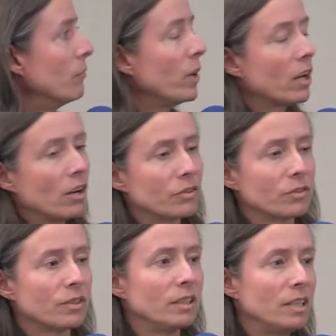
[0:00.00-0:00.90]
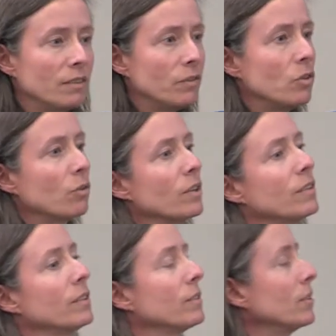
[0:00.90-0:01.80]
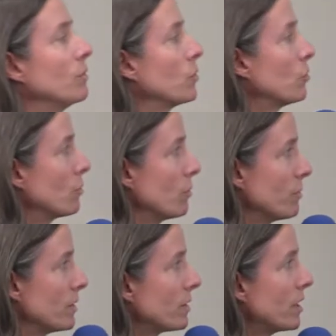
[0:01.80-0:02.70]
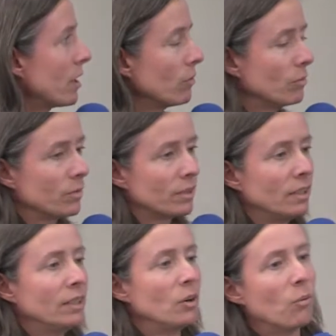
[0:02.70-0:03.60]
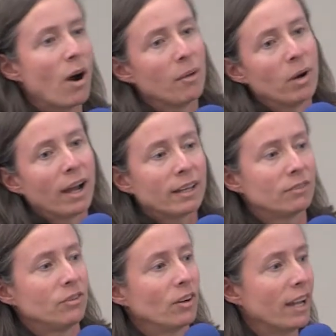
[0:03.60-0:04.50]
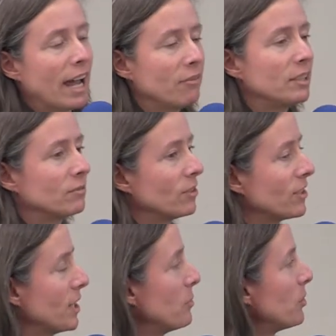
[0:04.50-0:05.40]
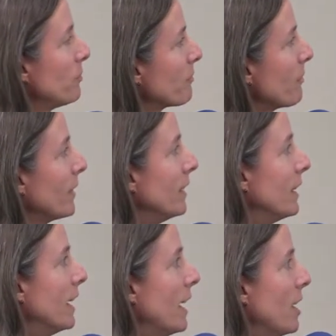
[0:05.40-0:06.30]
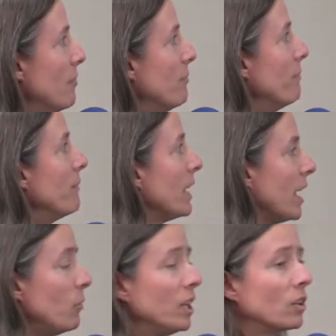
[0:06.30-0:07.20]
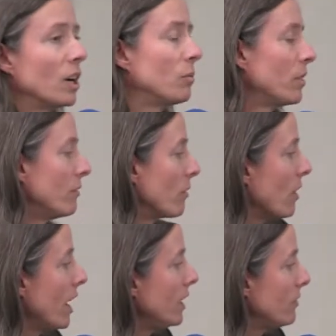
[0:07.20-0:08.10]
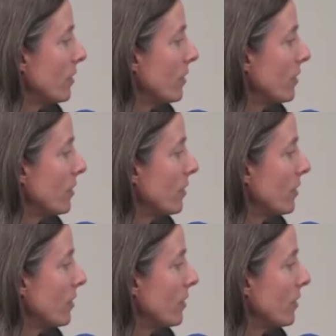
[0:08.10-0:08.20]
We can also see into inventory systems, storerooms, and stockrooms. Why buy it if you already have it, for example? And we integrate with a variety